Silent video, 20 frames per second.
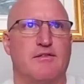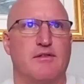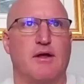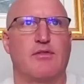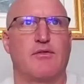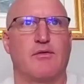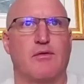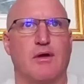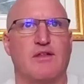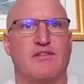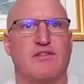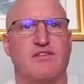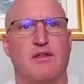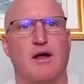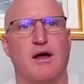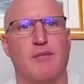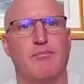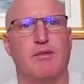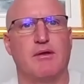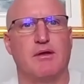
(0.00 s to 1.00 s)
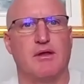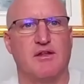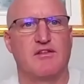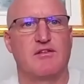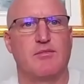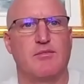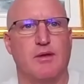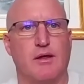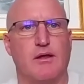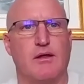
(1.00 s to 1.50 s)
it's not the right slump. It needs
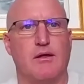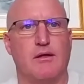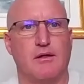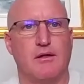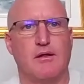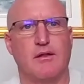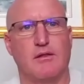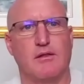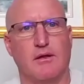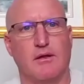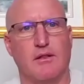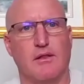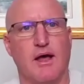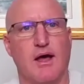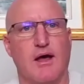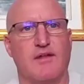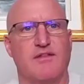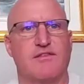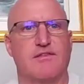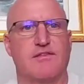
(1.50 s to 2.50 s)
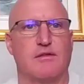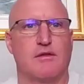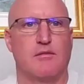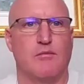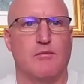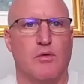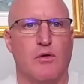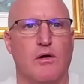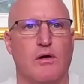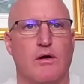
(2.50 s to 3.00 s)
to be a little less, a little
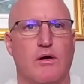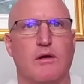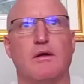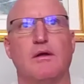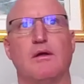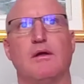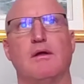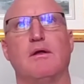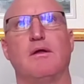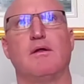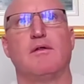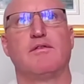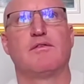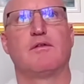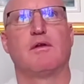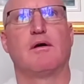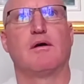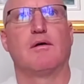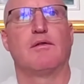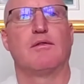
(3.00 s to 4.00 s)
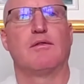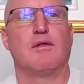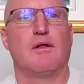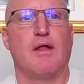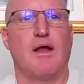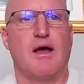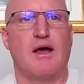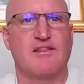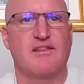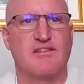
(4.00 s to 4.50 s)
more. So
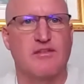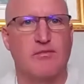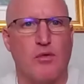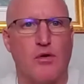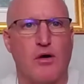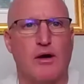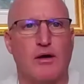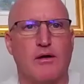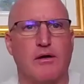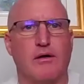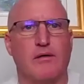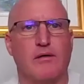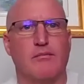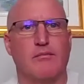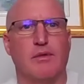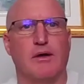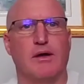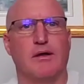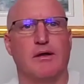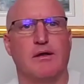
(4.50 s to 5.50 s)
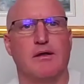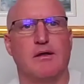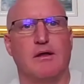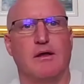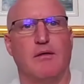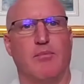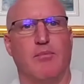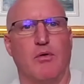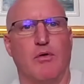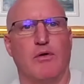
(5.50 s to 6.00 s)
they'll add some water, but
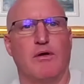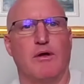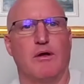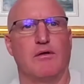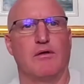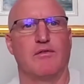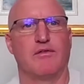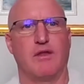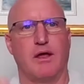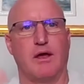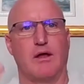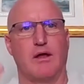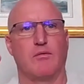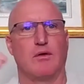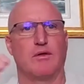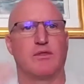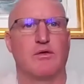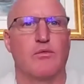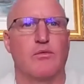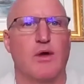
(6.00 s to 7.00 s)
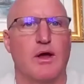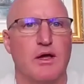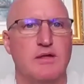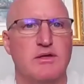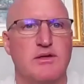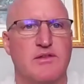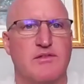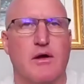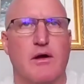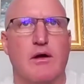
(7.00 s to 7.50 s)
important to understand what the
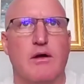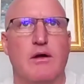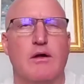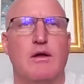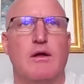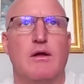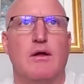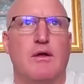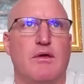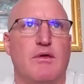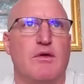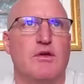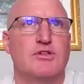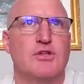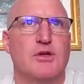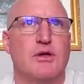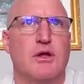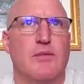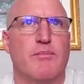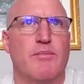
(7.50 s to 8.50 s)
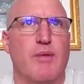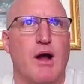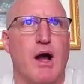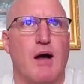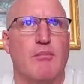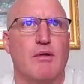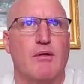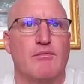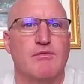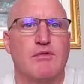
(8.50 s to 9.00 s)
ranges are. Usually your
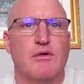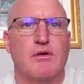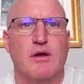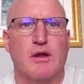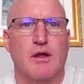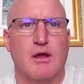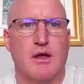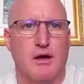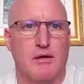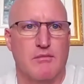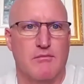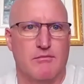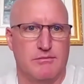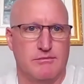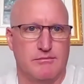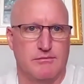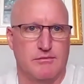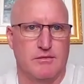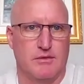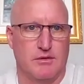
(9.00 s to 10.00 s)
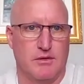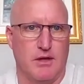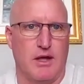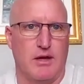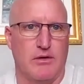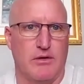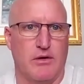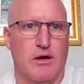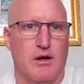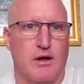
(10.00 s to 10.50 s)
problems are going to come
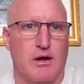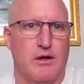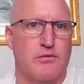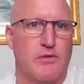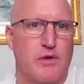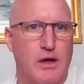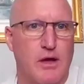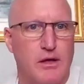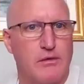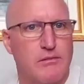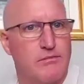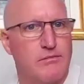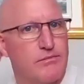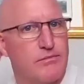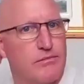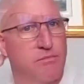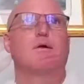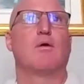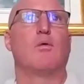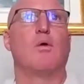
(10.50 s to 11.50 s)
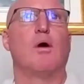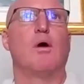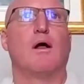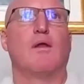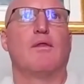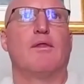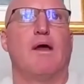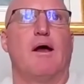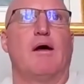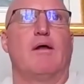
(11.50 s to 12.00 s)
later on, right? A
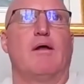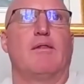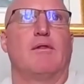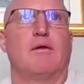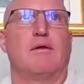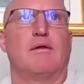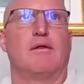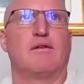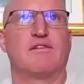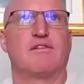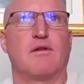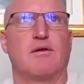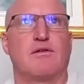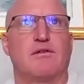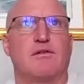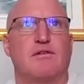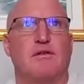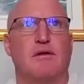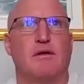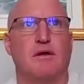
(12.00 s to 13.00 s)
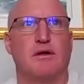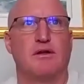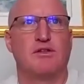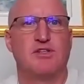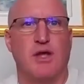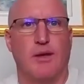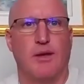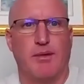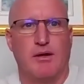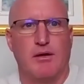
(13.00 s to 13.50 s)
while down that starts uh,
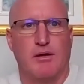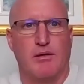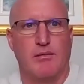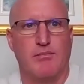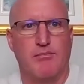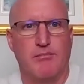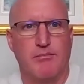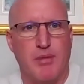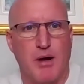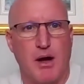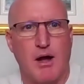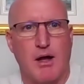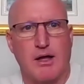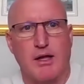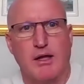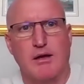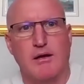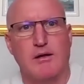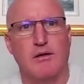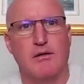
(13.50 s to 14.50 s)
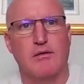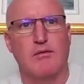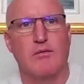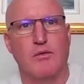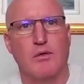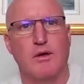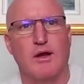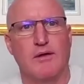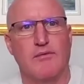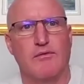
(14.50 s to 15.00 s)
chipping or pocking or
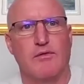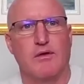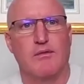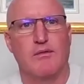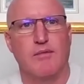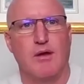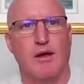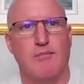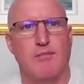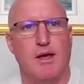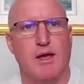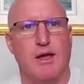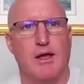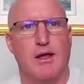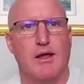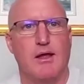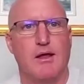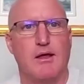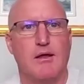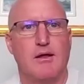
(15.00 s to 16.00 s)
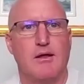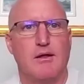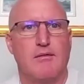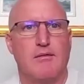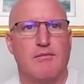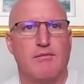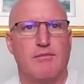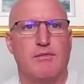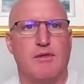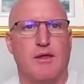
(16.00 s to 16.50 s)
whatever it might be,
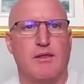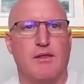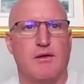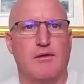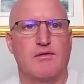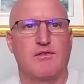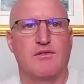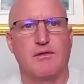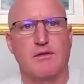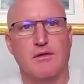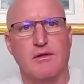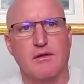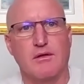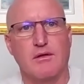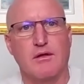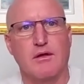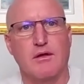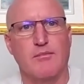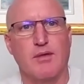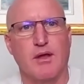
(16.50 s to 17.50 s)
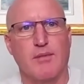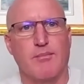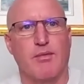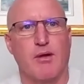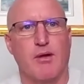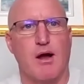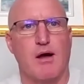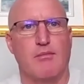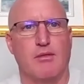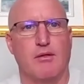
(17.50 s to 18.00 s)
then there's going to be a
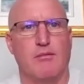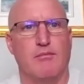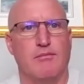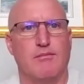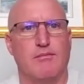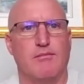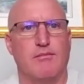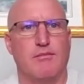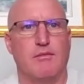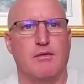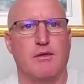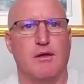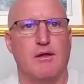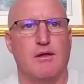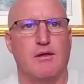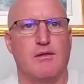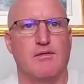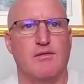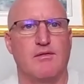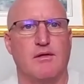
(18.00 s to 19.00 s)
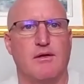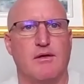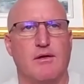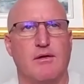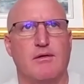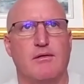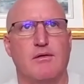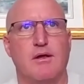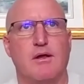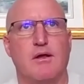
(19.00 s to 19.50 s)
problem. And
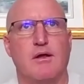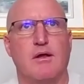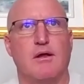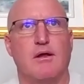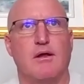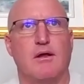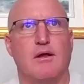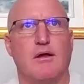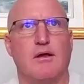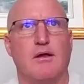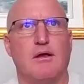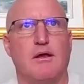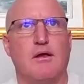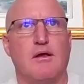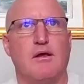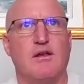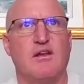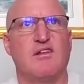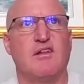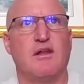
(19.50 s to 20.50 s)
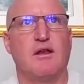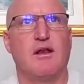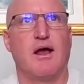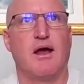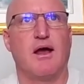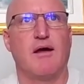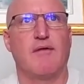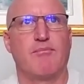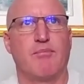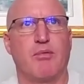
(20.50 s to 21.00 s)
so you just need to
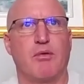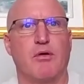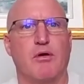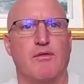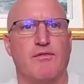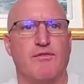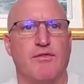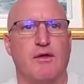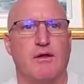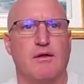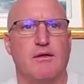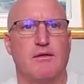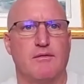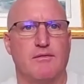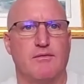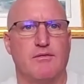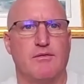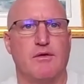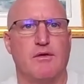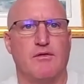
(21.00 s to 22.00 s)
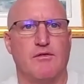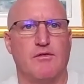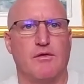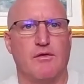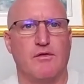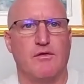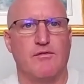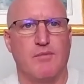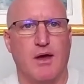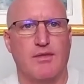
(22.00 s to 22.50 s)
have proof that you,
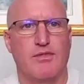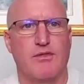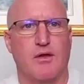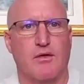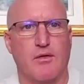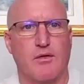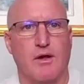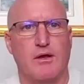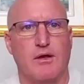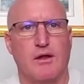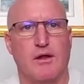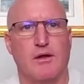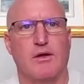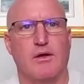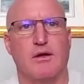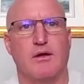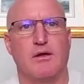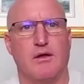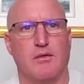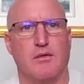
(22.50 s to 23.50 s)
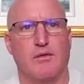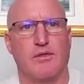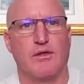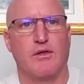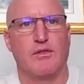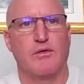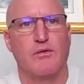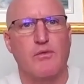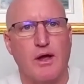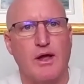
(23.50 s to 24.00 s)
you've met the criteria, you're
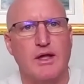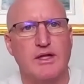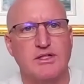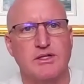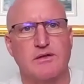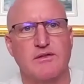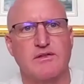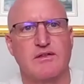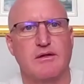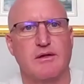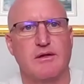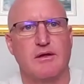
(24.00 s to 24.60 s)
within the ranges,